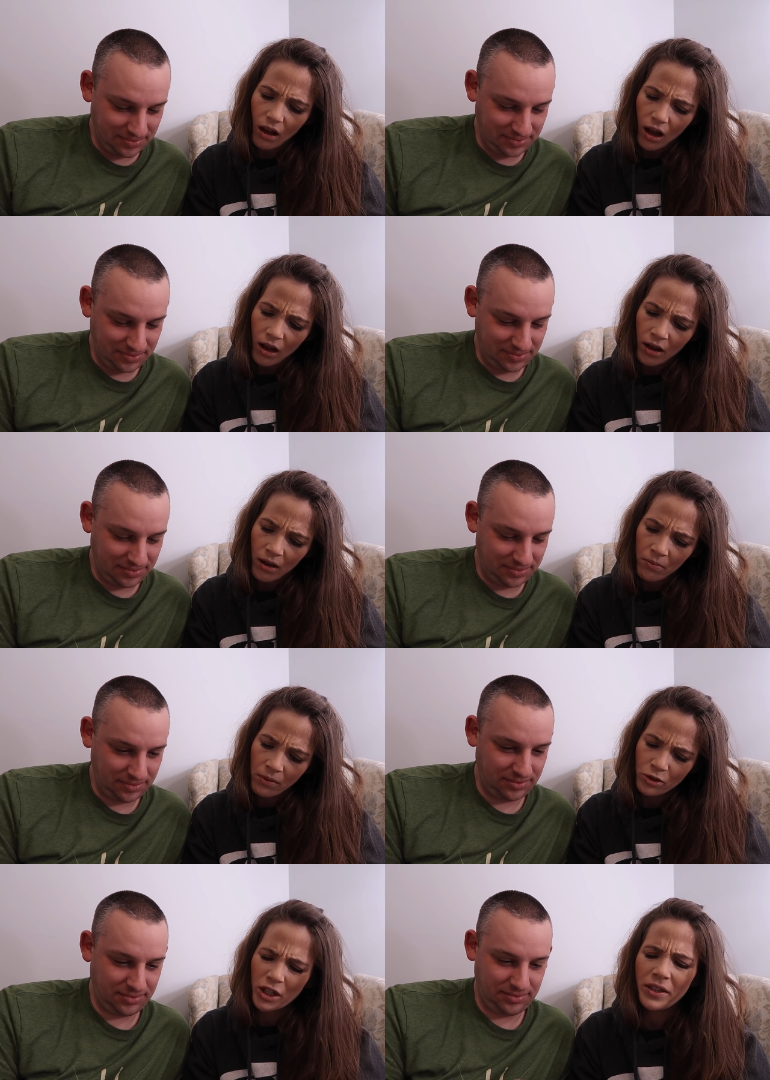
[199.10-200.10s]
Speaker 1: Um,
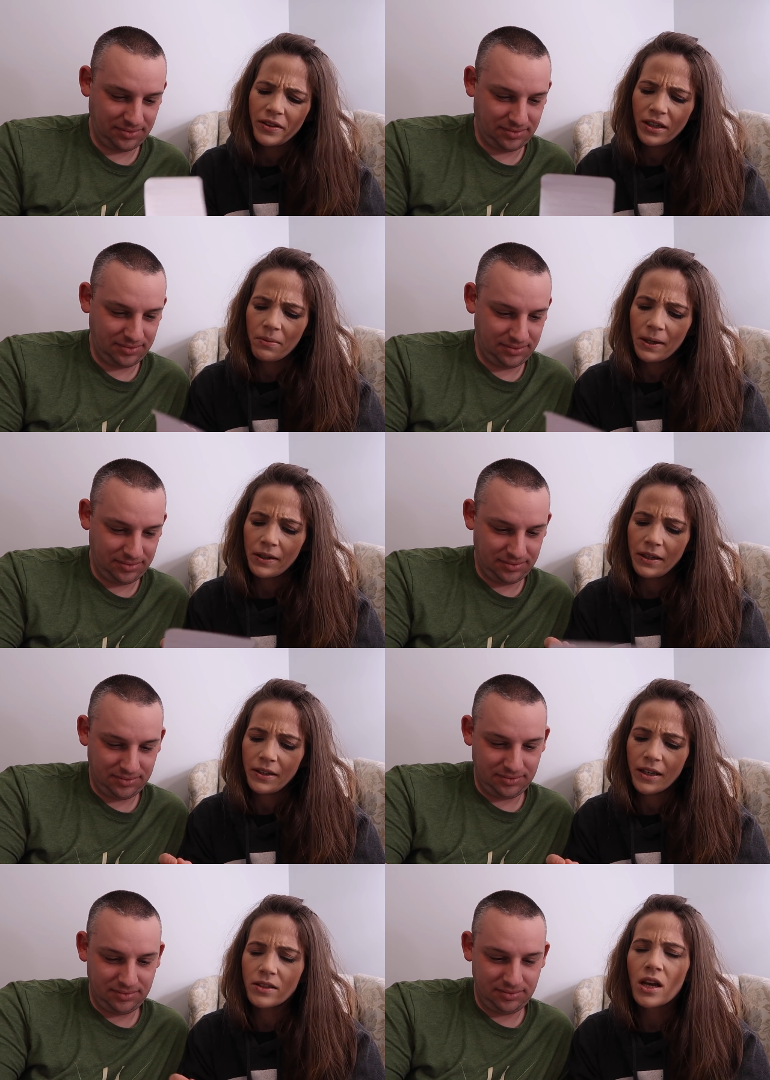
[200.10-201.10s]
I'm trying to think about
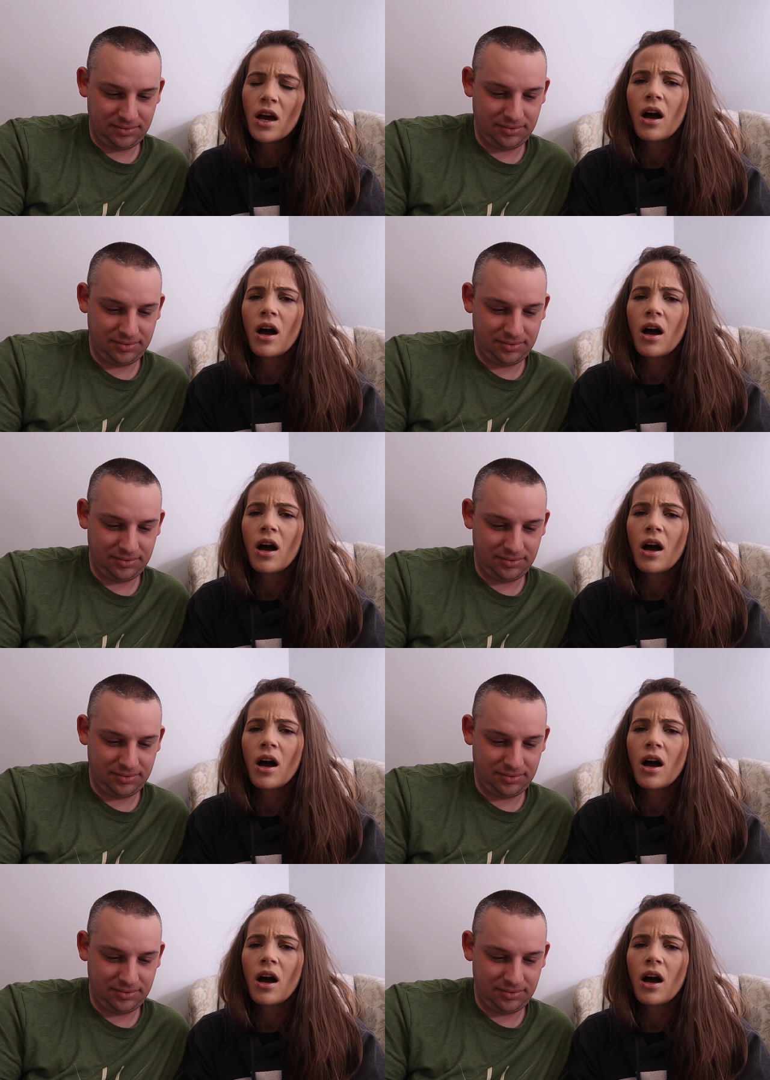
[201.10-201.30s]
anything else.